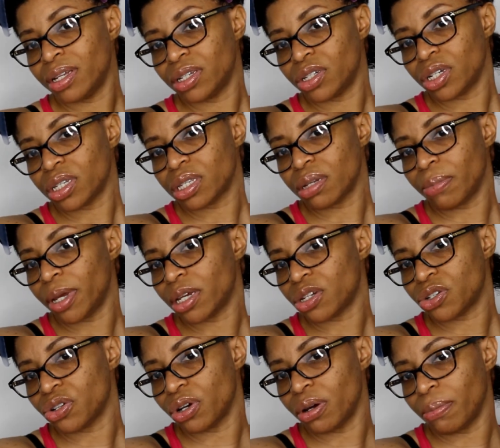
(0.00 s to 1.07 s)
just to make
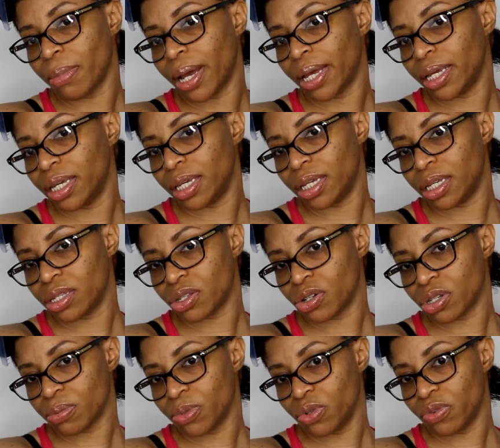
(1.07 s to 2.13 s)
sure my ends are
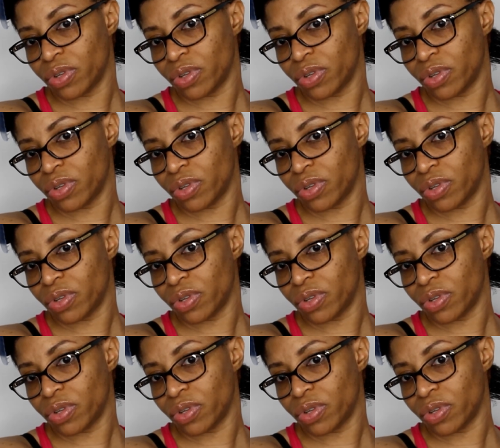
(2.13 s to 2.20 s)
smooth,